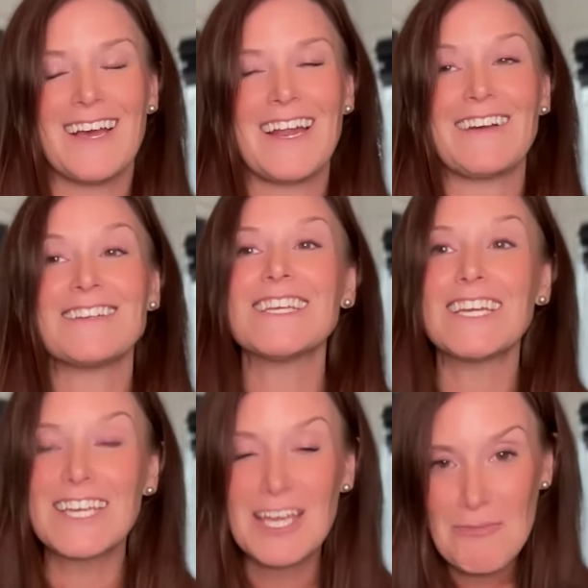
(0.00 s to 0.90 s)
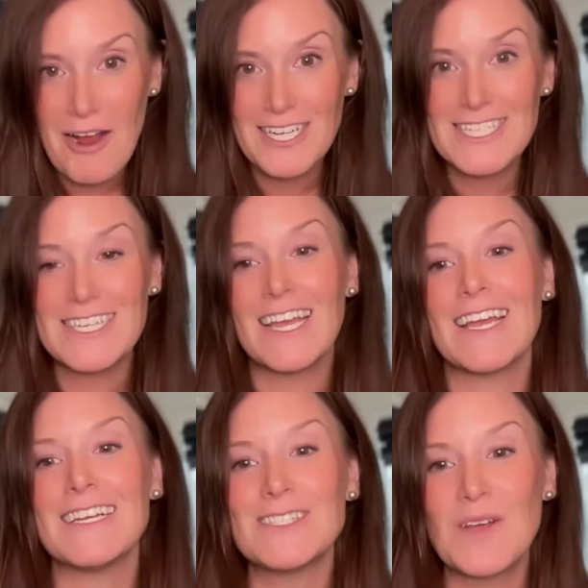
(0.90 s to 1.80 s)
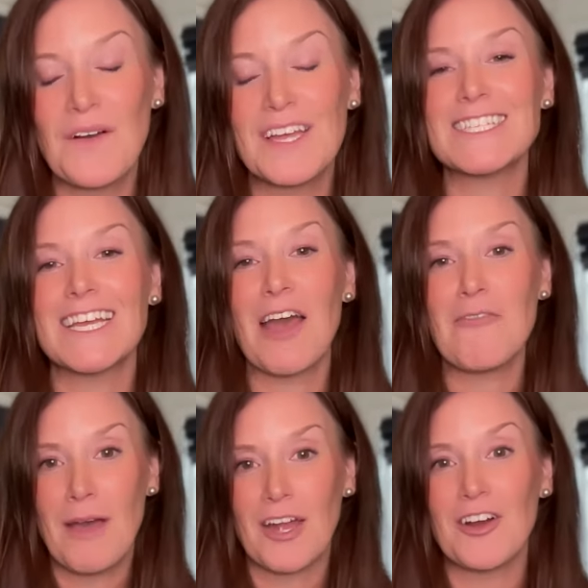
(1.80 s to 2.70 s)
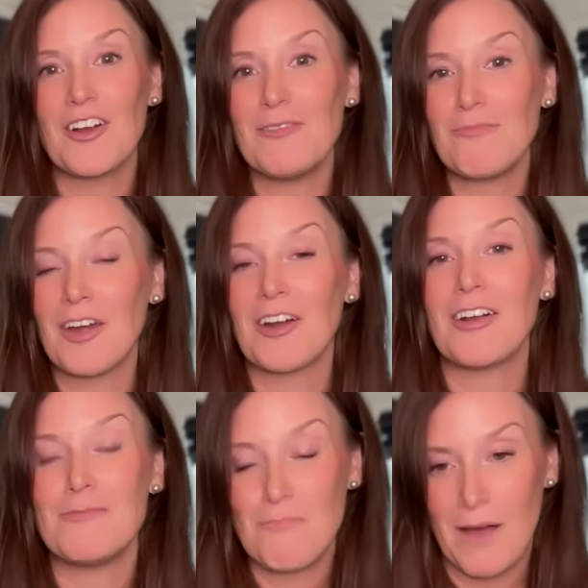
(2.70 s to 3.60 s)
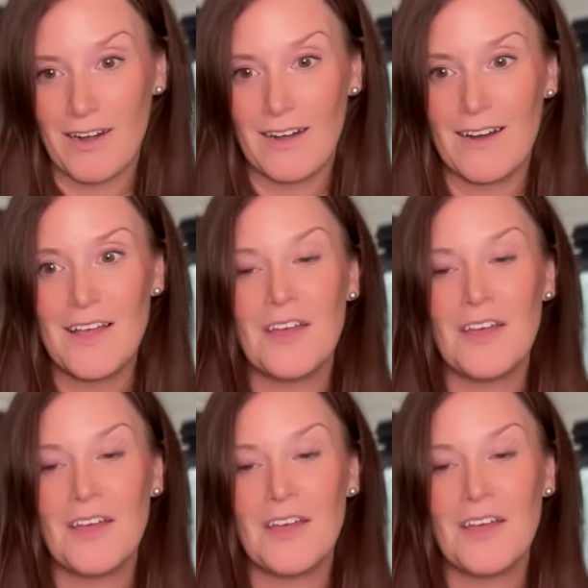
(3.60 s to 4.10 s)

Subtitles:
And I was like, keep practicing. It's going to get better and better and better.